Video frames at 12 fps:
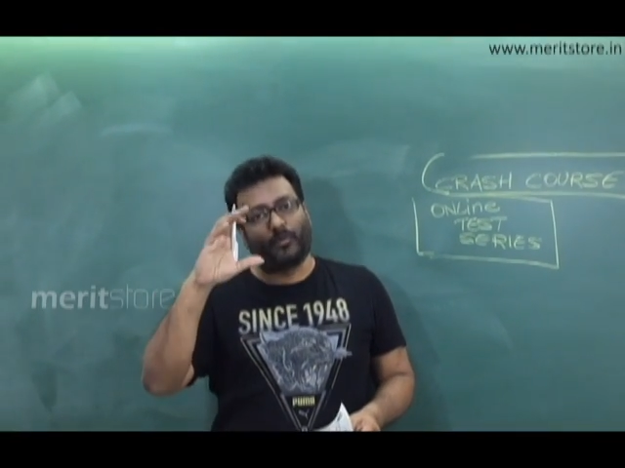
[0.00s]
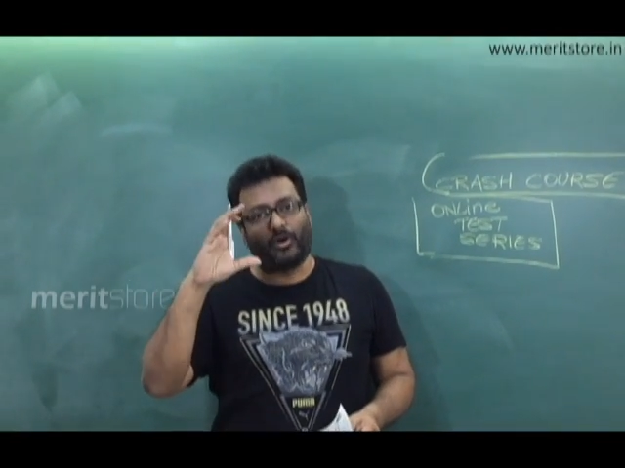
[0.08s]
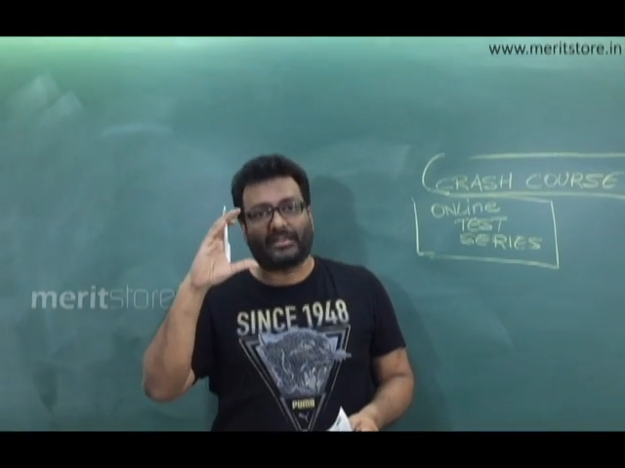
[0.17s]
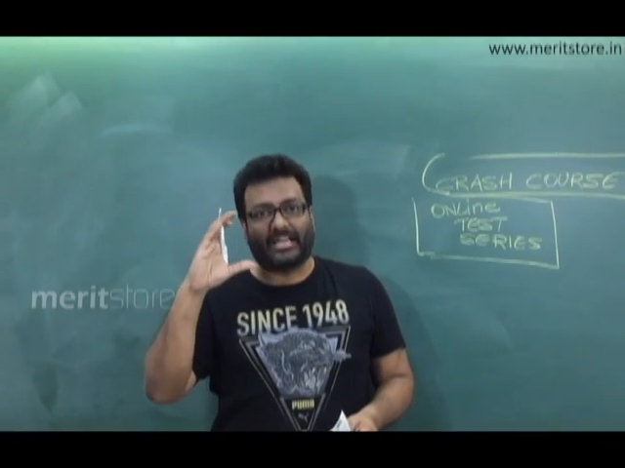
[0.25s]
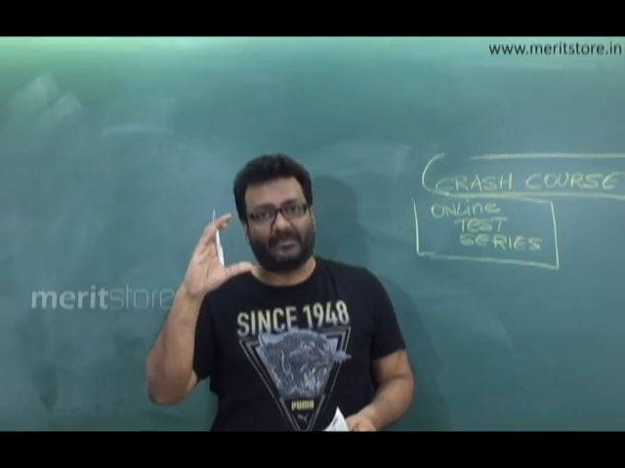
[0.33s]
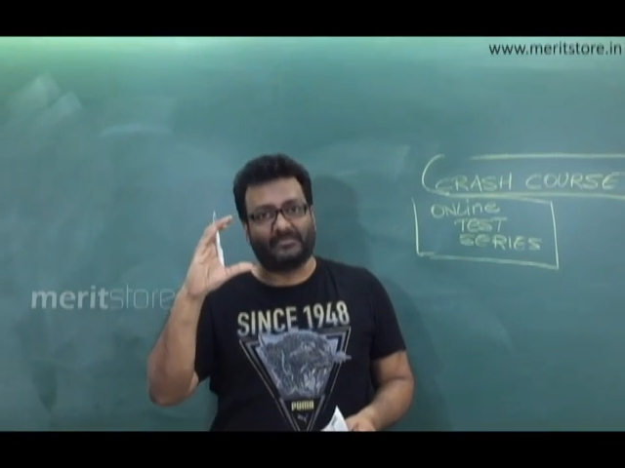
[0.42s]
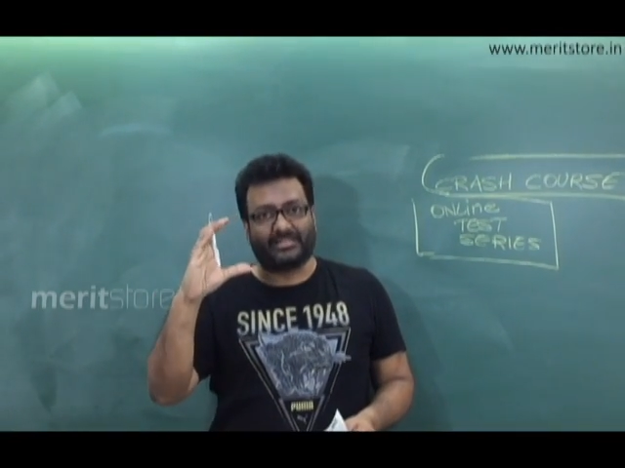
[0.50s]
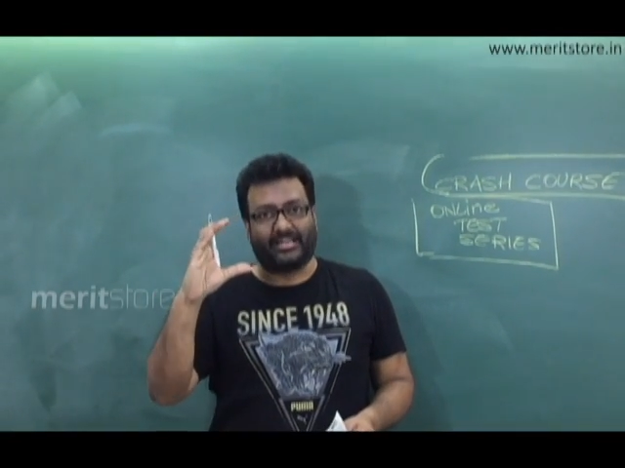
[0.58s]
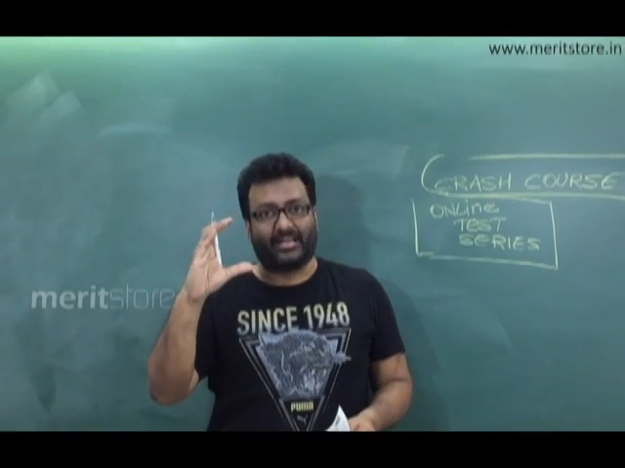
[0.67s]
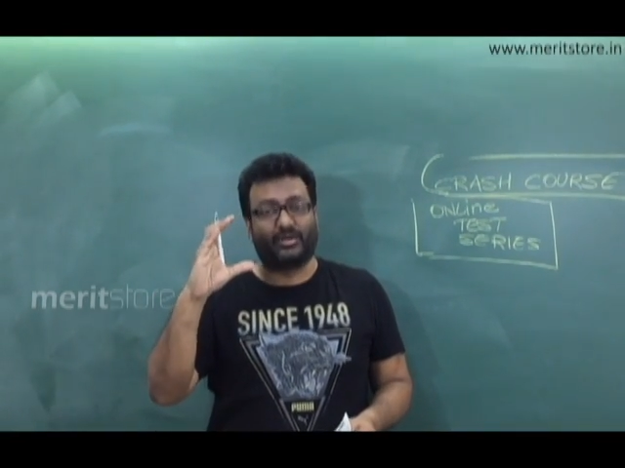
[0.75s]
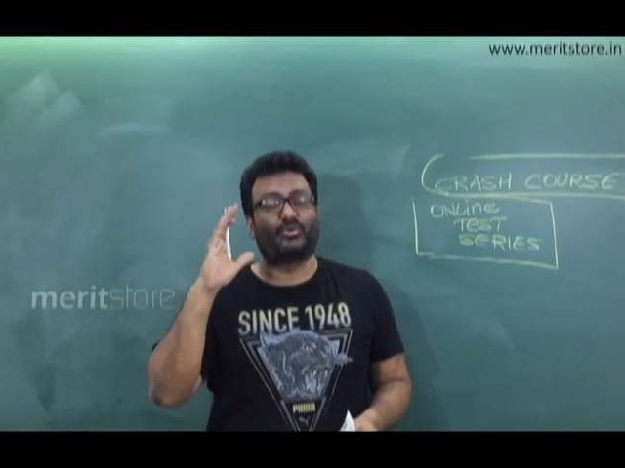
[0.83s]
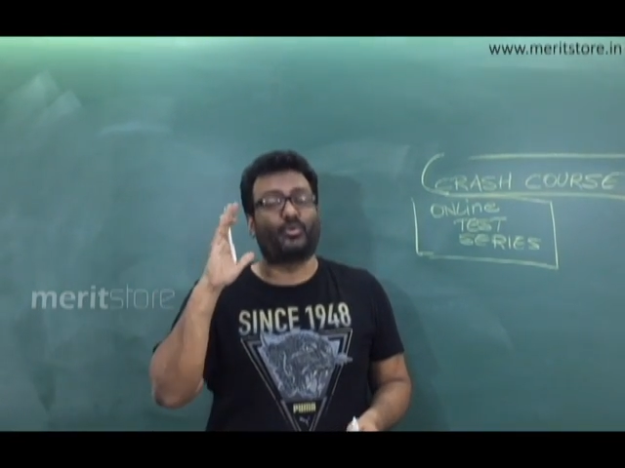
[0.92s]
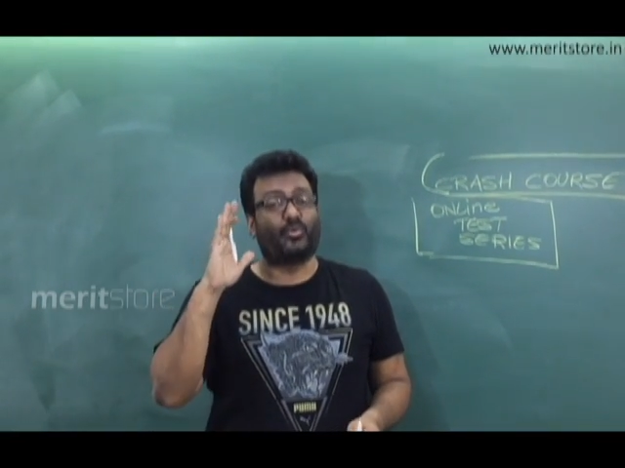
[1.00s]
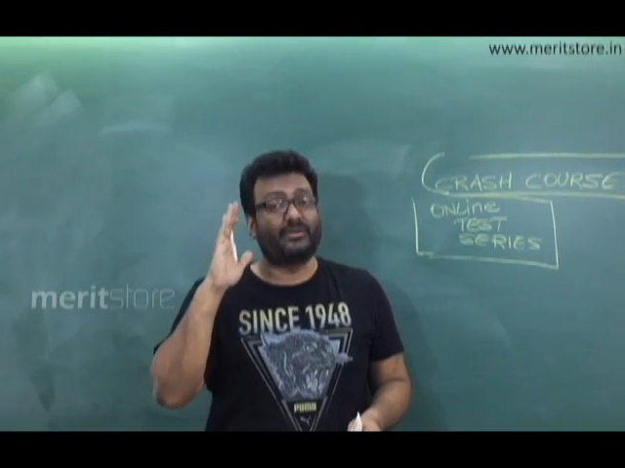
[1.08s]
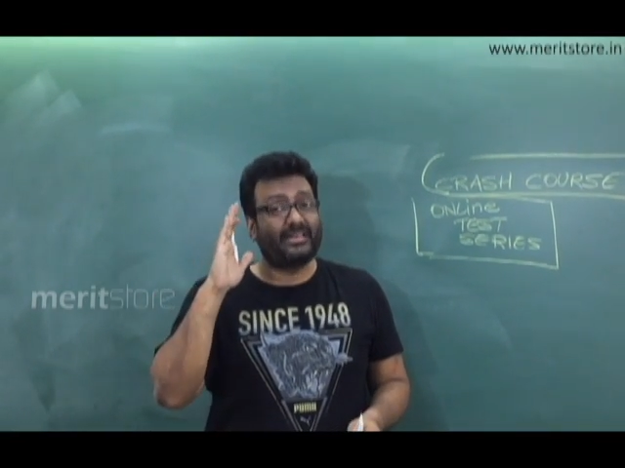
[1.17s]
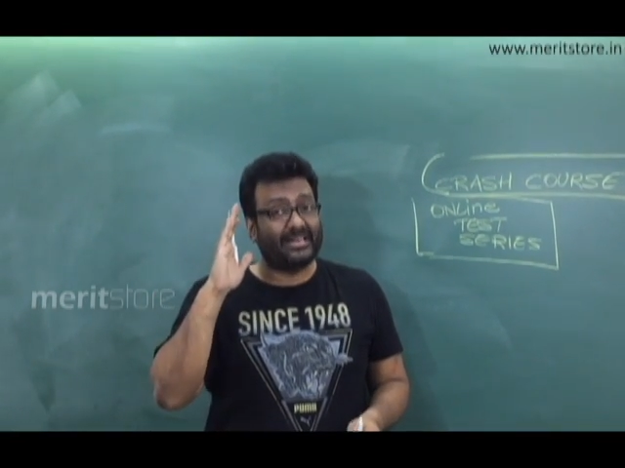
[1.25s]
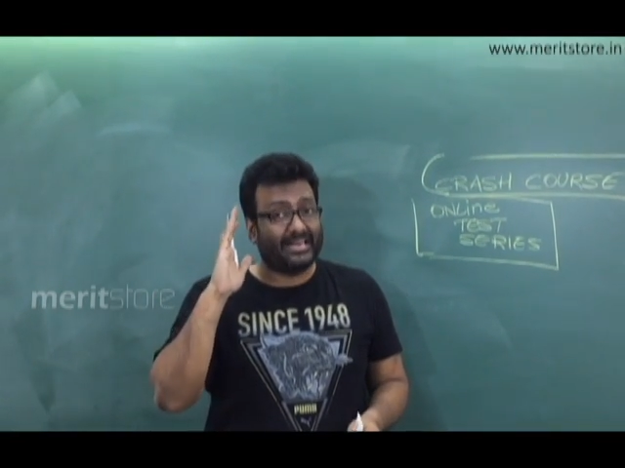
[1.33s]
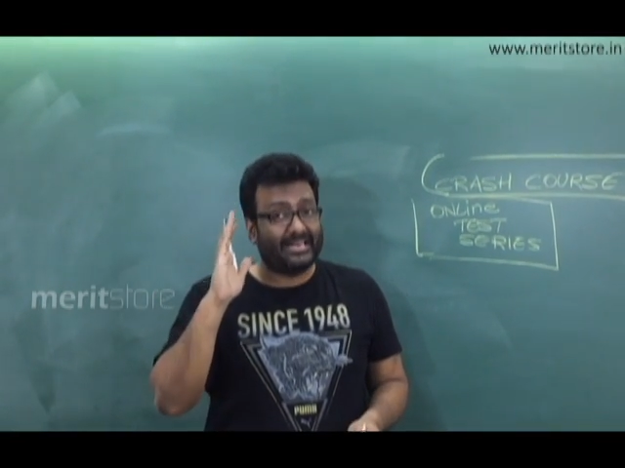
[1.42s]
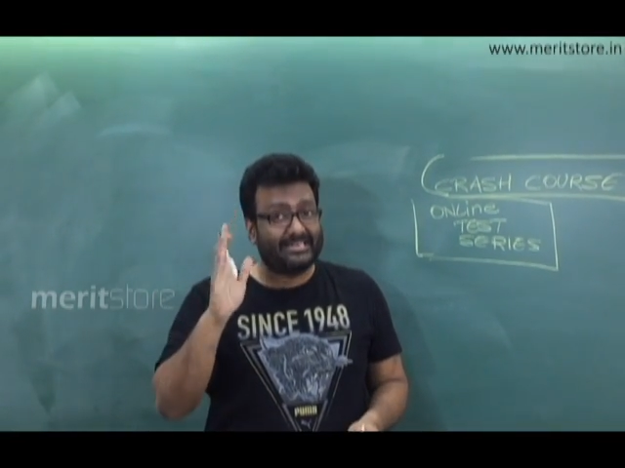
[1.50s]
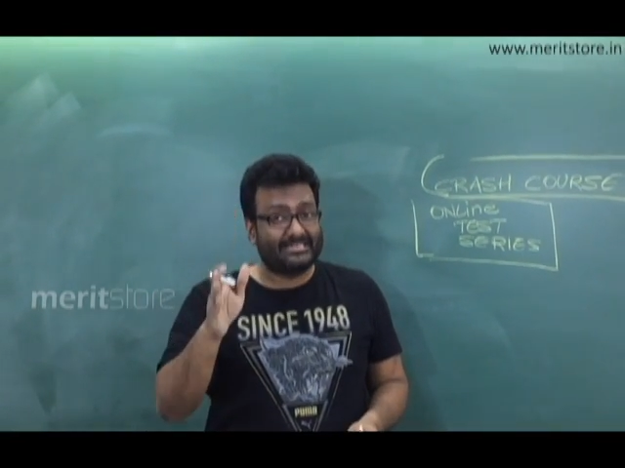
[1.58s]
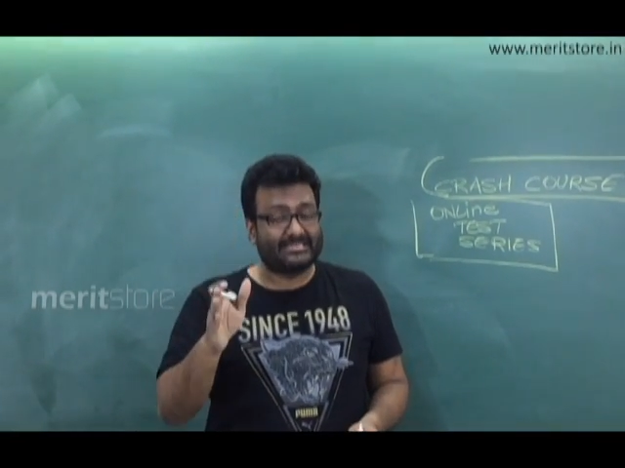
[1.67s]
bahut time jayega. Don't get